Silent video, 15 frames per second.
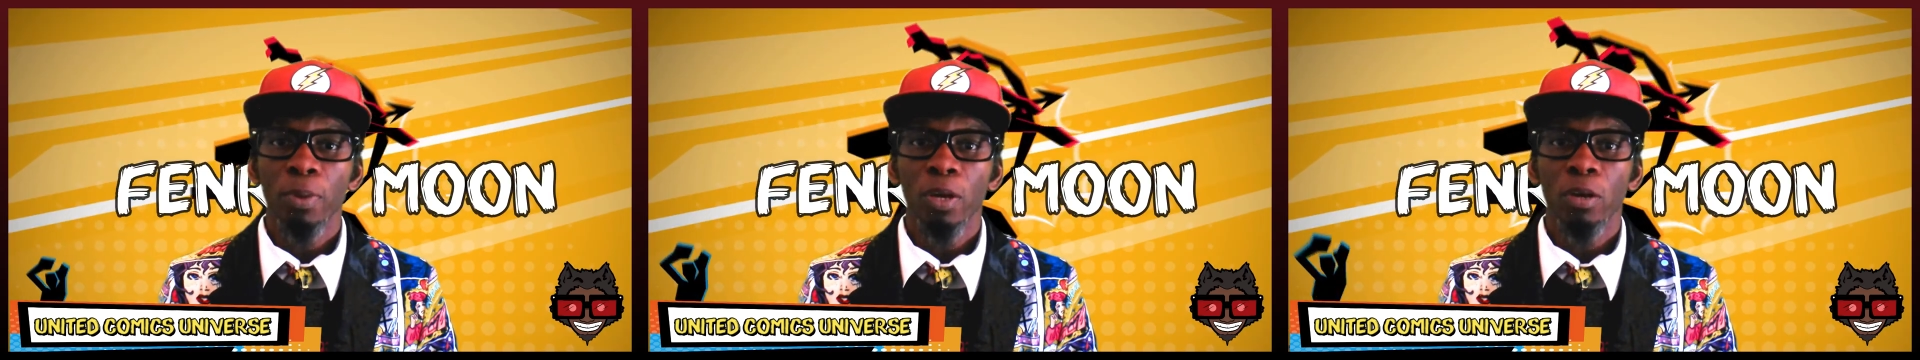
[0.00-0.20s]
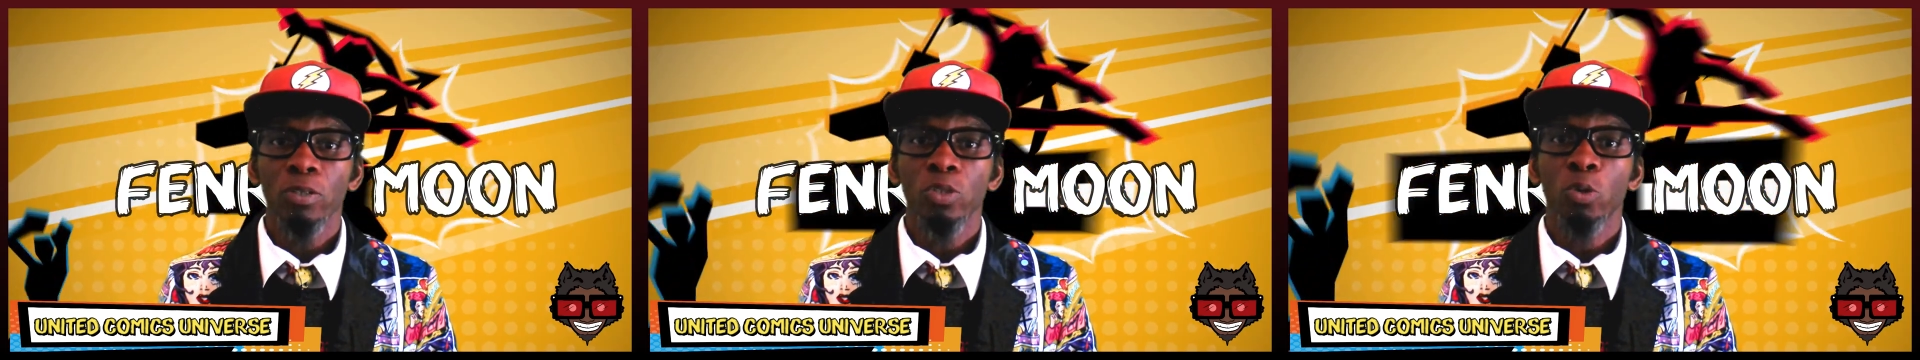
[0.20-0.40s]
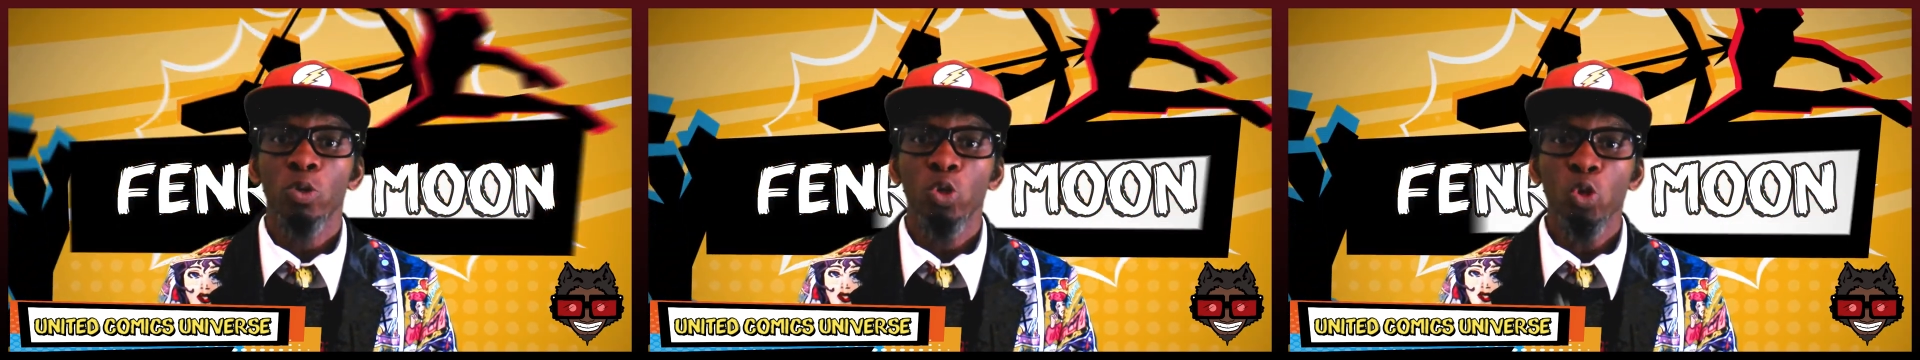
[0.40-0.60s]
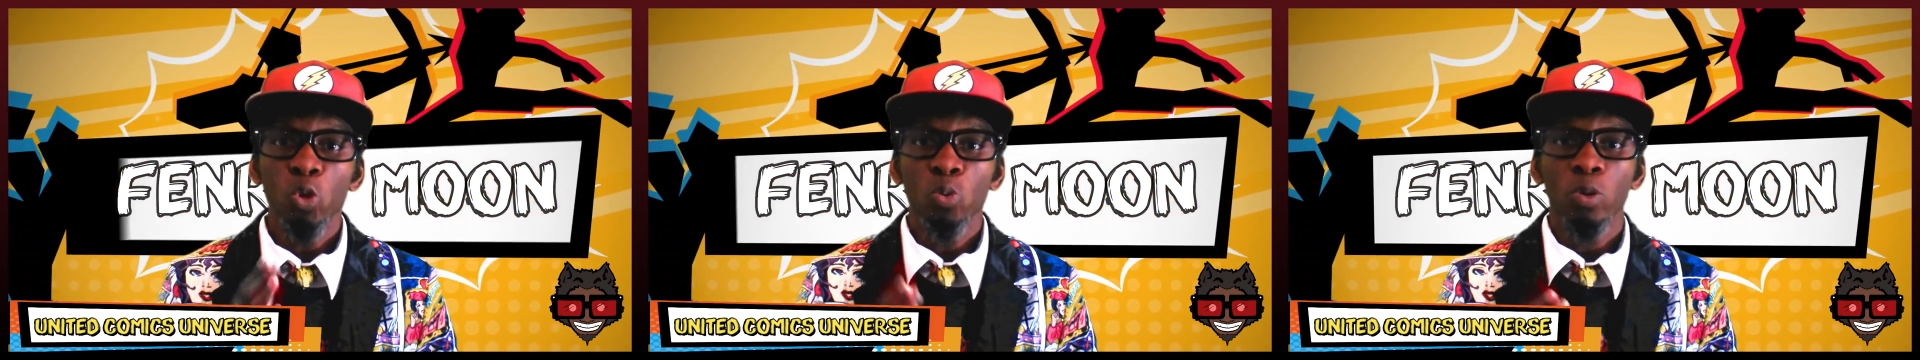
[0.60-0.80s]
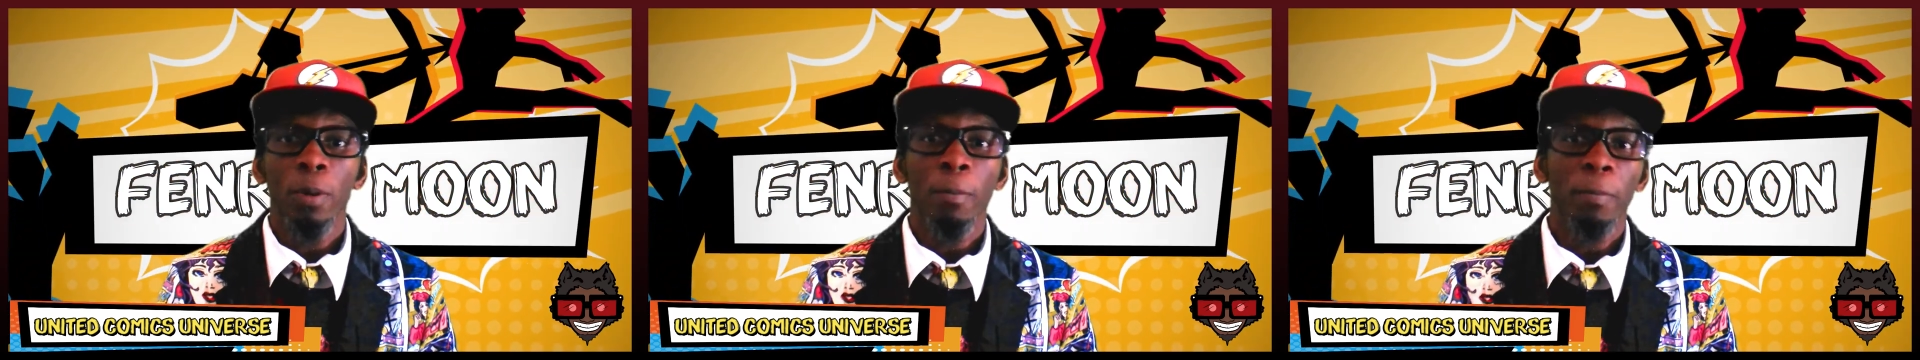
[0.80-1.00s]
bell so
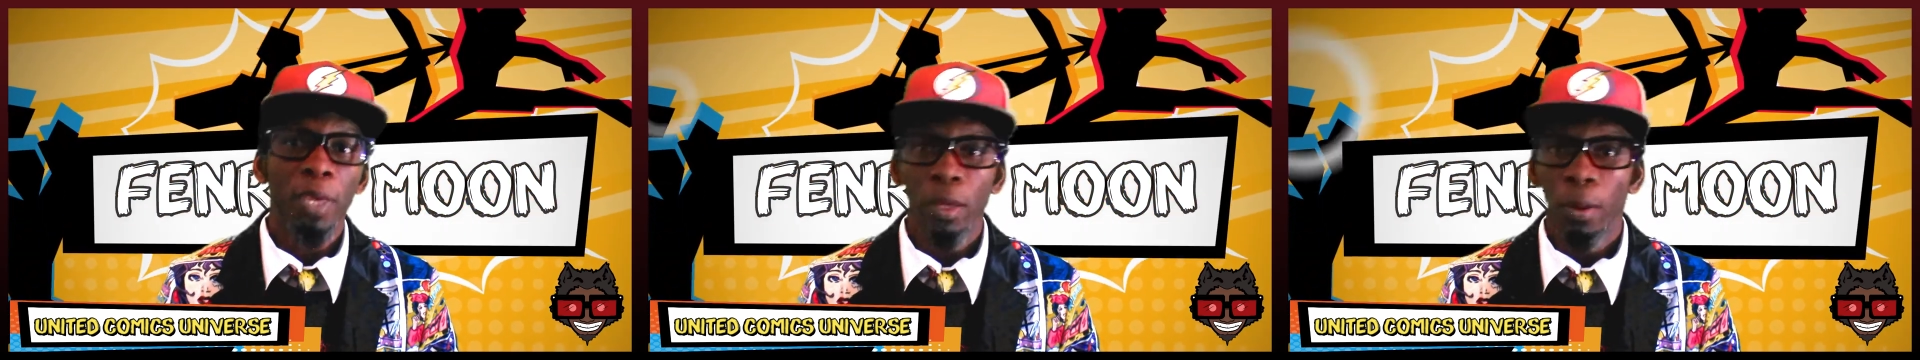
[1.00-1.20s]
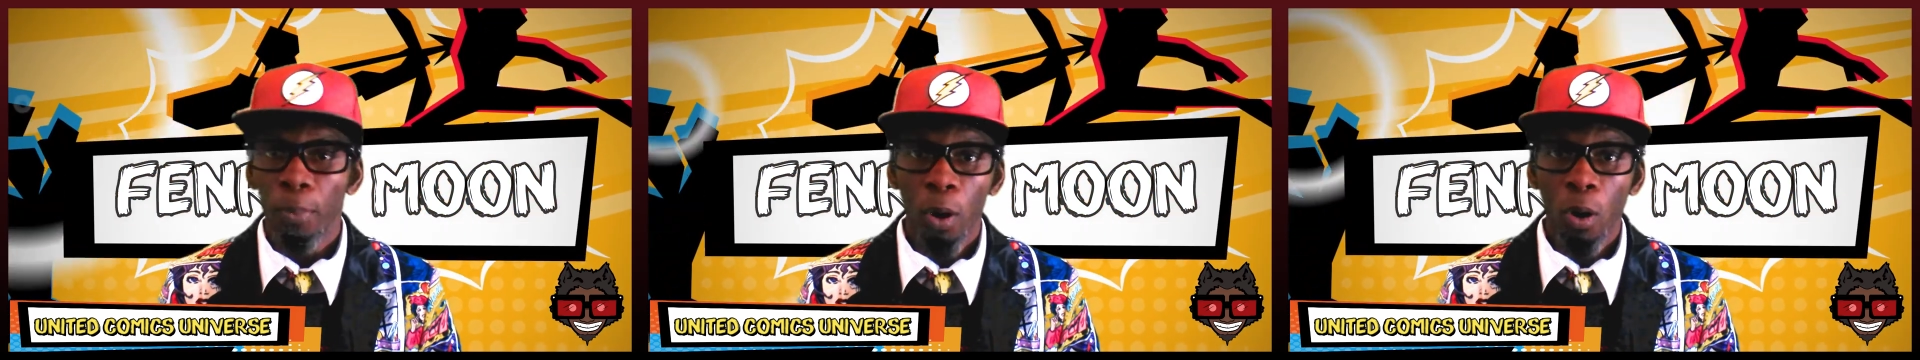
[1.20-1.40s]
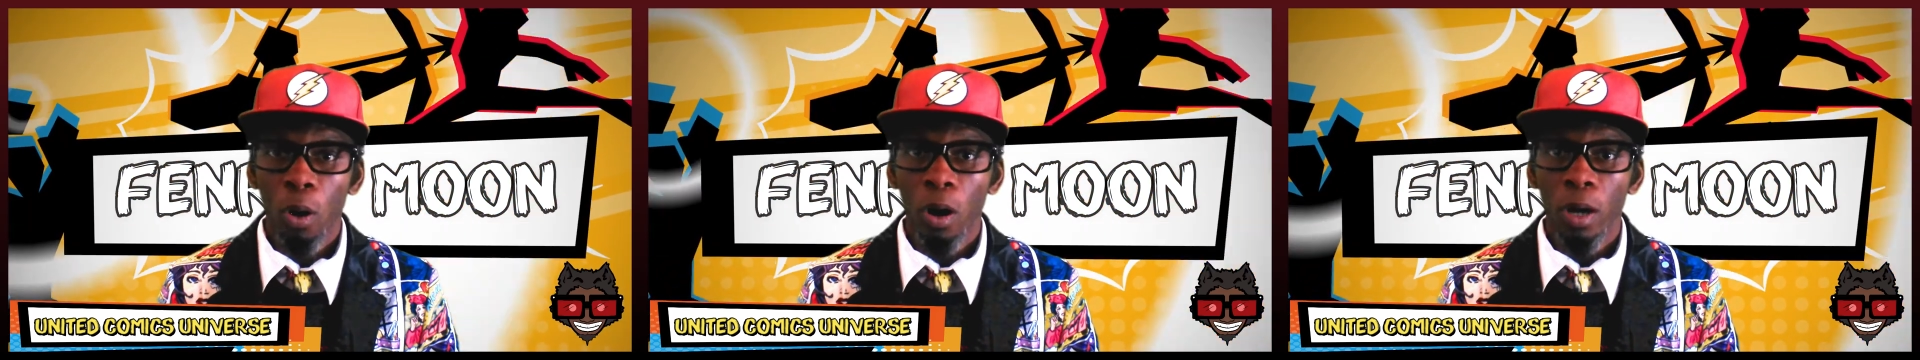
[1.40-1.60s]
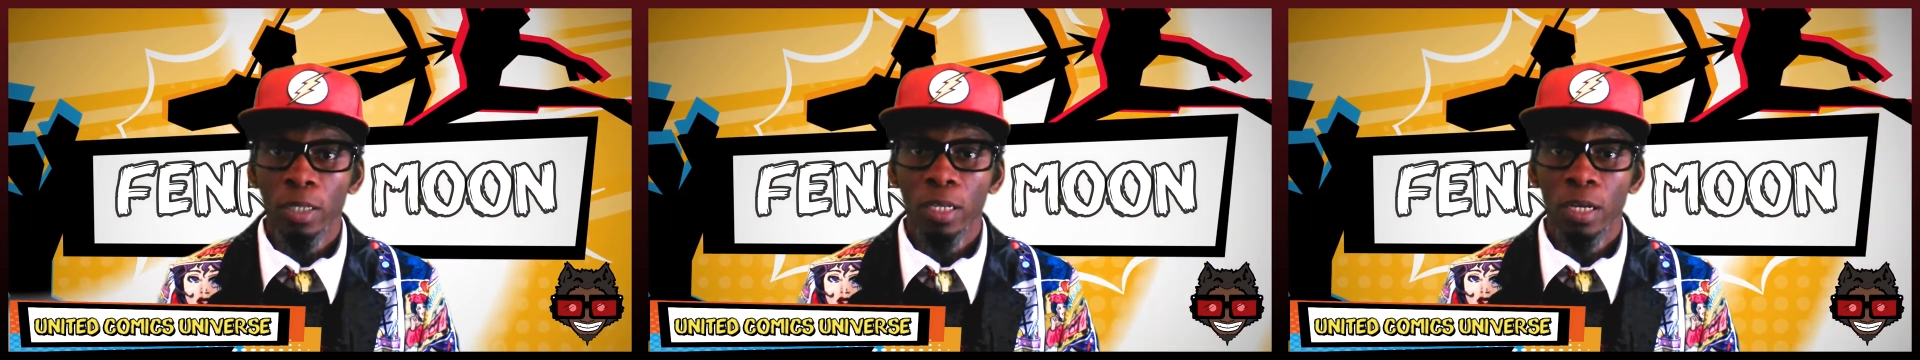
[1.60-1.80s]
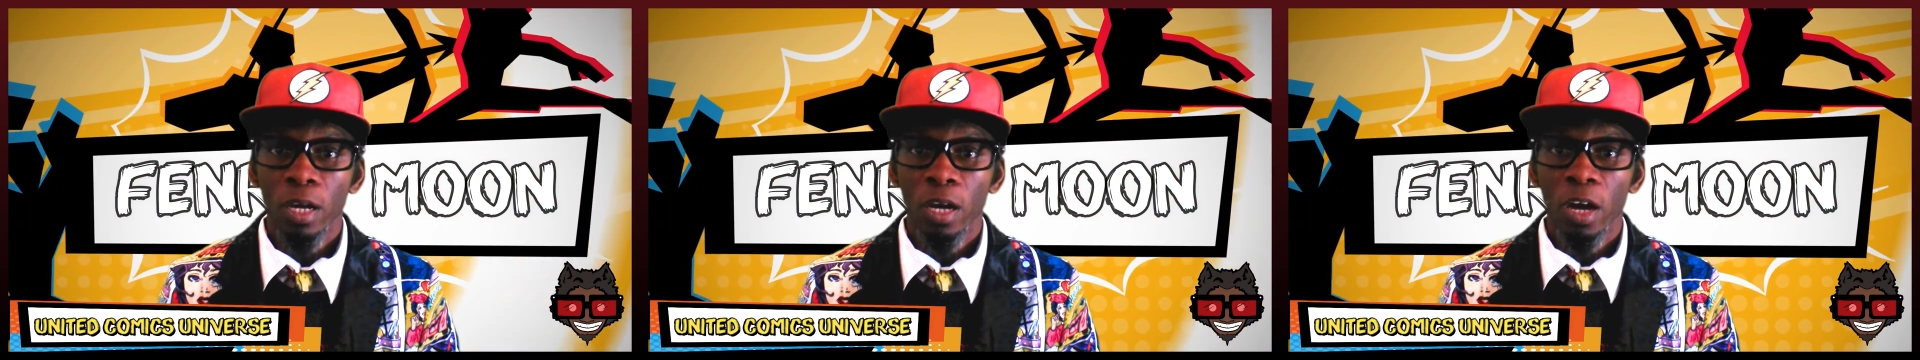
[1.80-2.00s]
you can be a
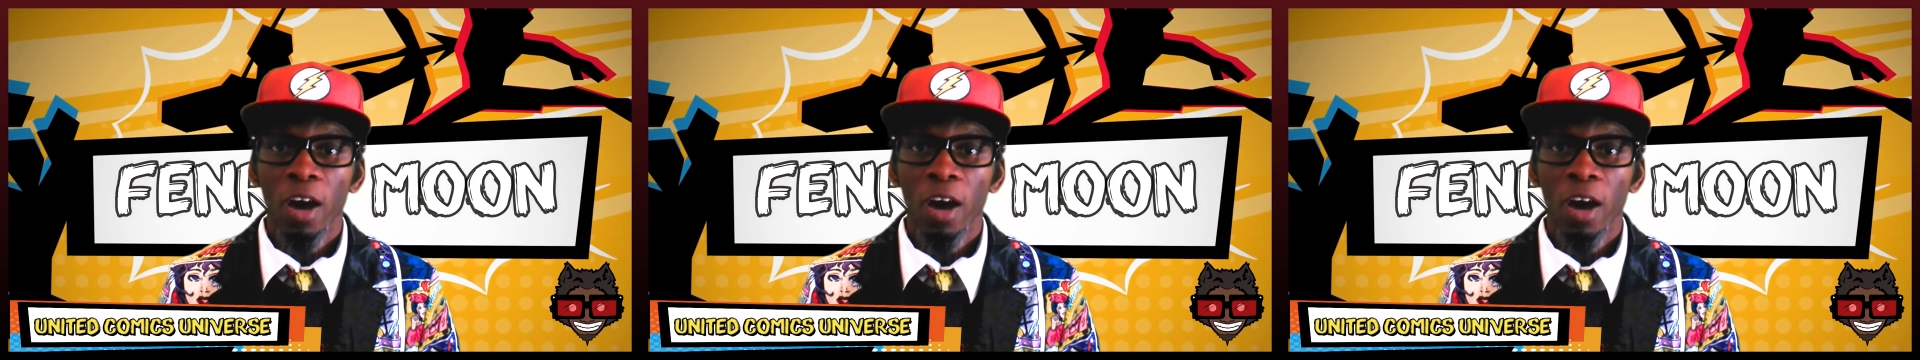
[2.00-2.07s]
part